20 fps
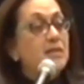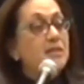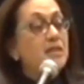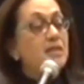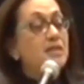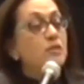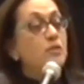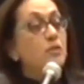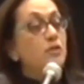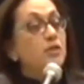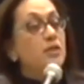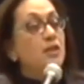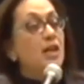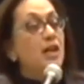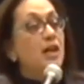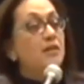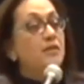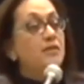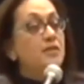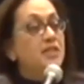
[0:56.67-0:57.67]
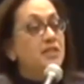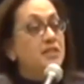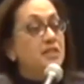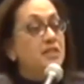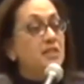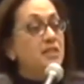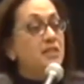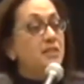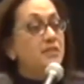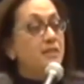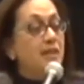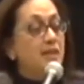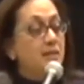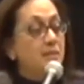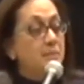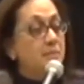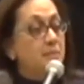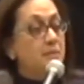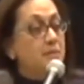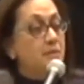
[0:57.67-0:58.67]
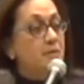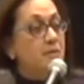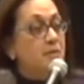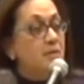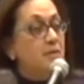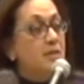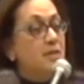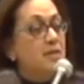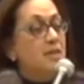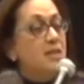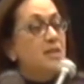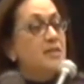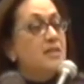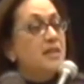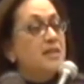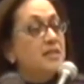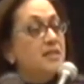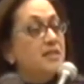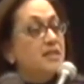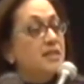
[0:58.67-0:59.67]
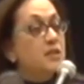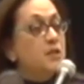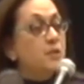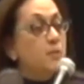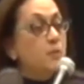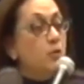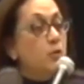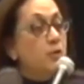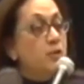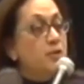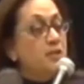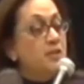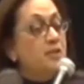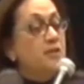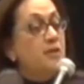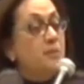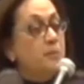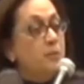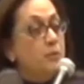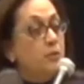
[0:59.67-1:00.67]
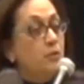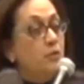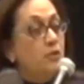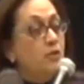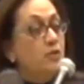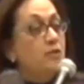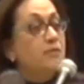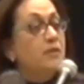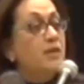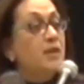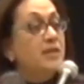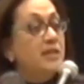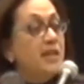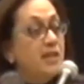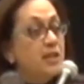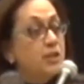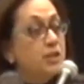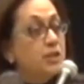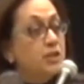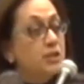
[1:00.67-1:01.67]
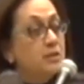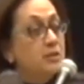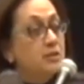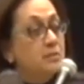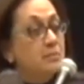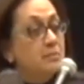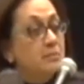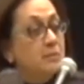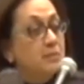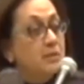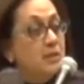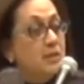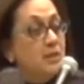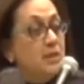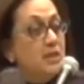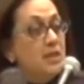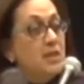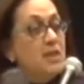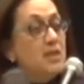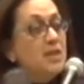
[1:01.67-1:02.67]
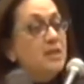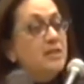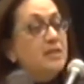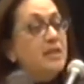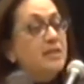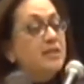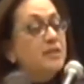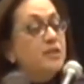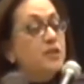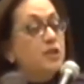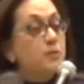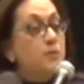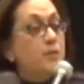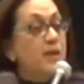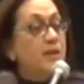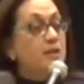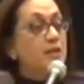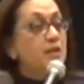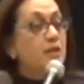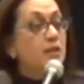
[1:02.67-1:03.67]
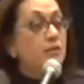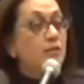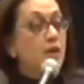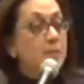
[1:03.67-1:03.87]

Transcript: that has not allowed it to develop, that has exploited the poor of our nation, that has spread